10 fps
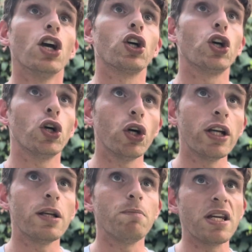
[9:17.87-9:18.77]

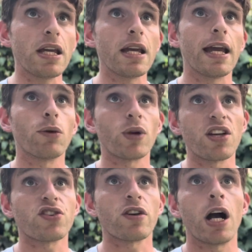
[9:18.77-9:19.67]
could be a
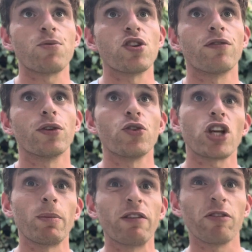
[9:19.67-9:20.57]
racing option for those
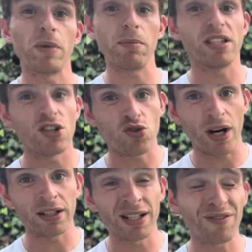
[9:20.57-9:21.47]
coming from maybe the
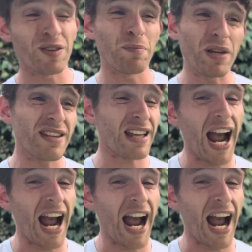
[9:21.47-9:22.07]
Adrenaline from the Beast.